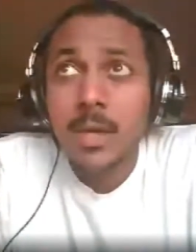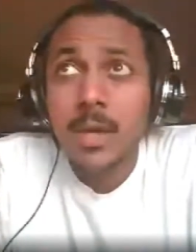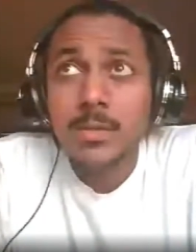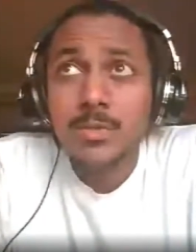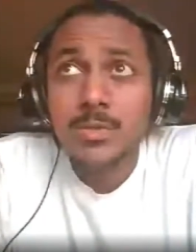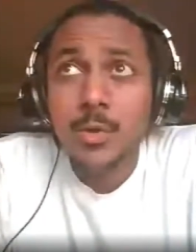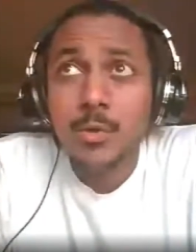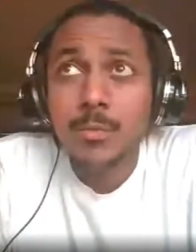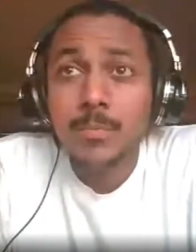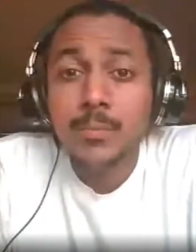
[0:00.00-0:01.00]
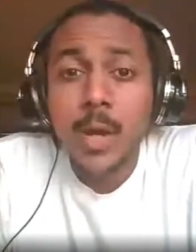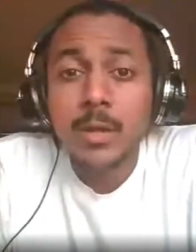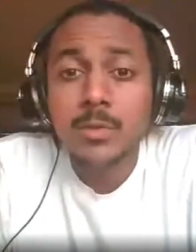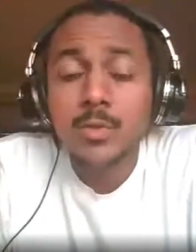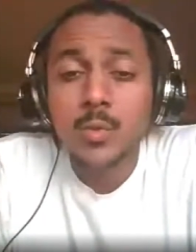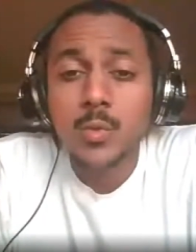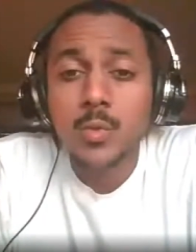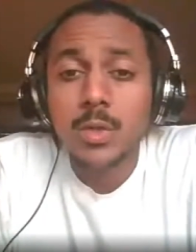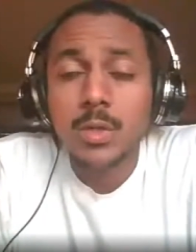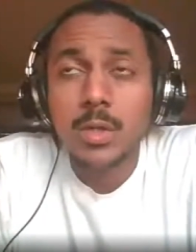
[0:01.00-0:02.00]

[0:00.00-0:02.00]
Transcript: And so prior to